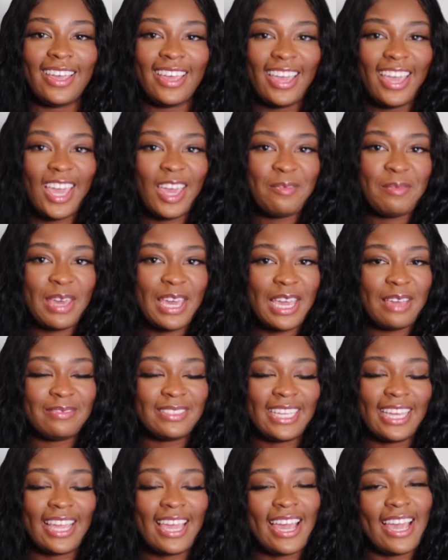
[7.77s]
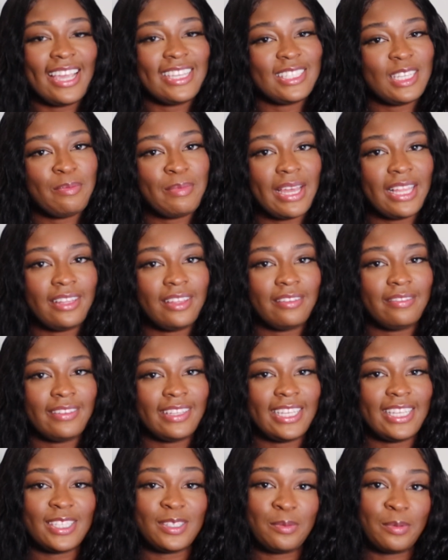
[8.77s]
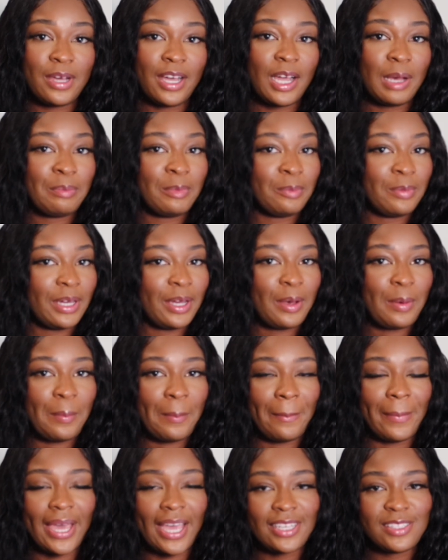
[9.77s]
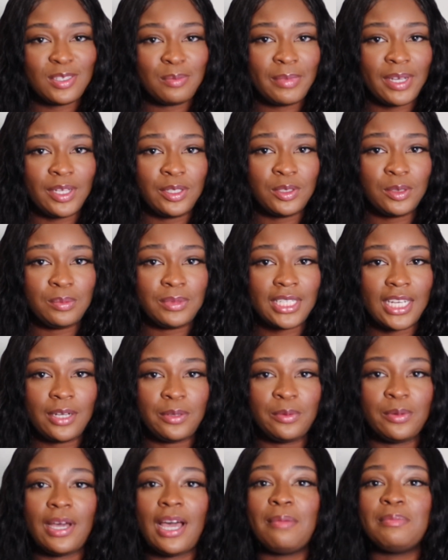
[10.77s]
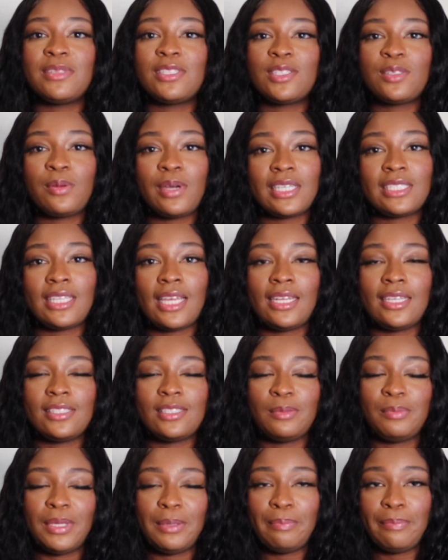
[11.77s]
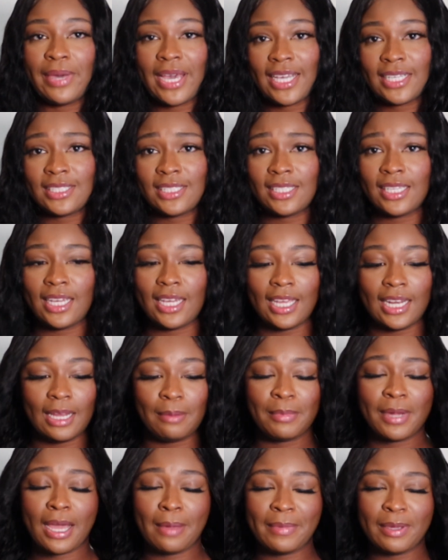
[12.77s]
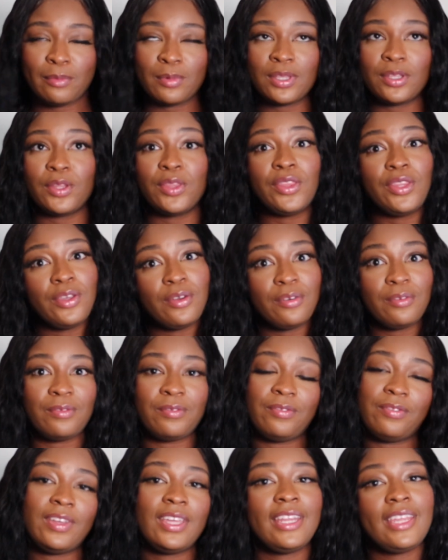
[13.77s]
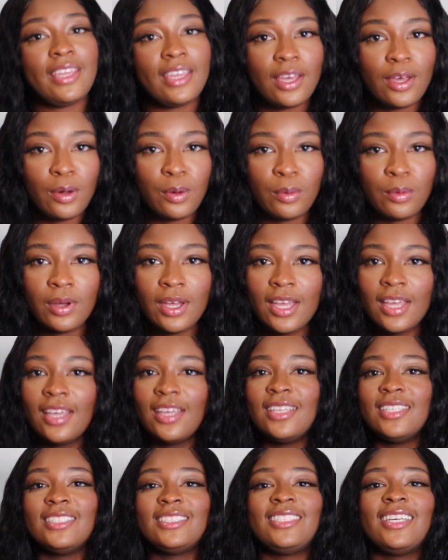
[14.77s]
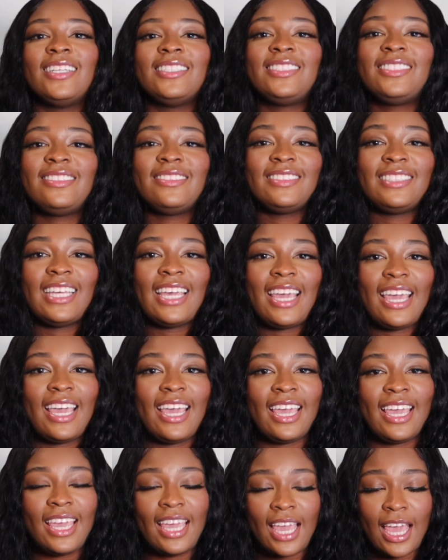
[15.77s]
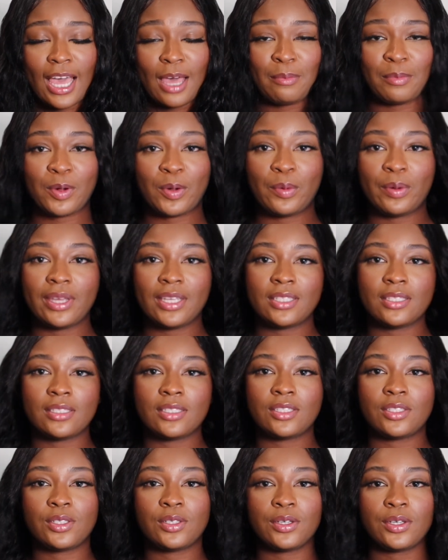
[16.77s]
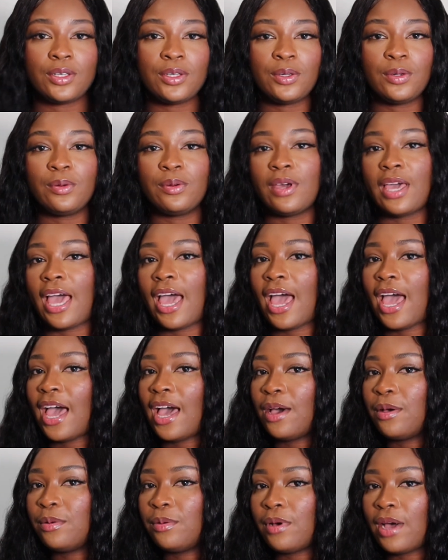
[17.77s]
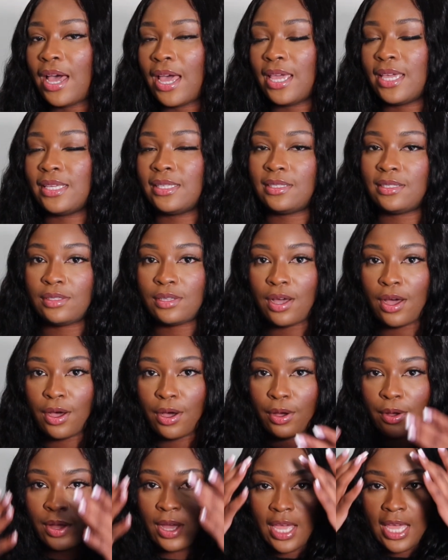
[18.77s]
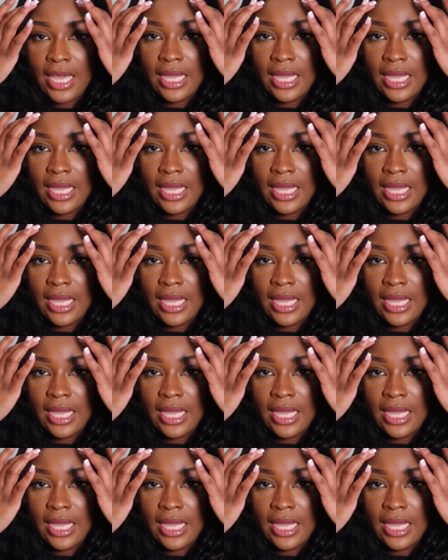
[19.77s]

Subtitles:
Hey babes, hey guys, and my lovelies, welcome back to my YouTube channel. I'm so excited to be back today, and I'm coming with a new video. So today I'm going to show you how I install